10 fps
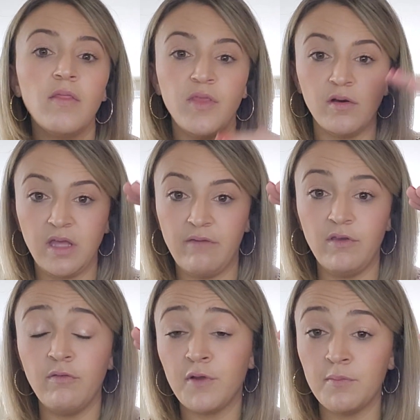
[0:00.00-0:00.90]
They'll give
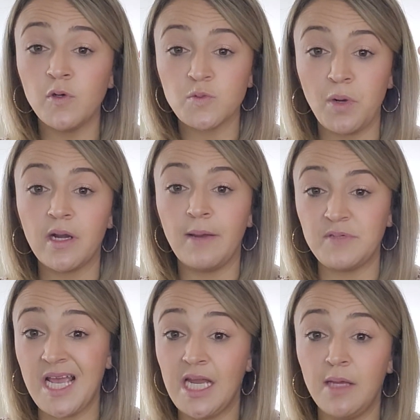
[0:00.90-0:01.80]
you, for the most part, up
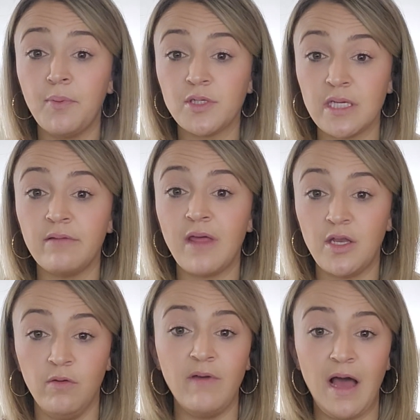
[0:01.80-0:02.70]
to 80% of that
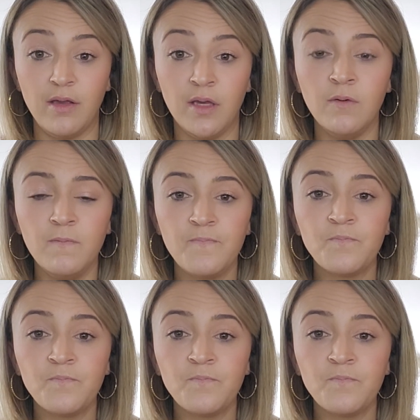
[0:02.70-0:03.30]
new value.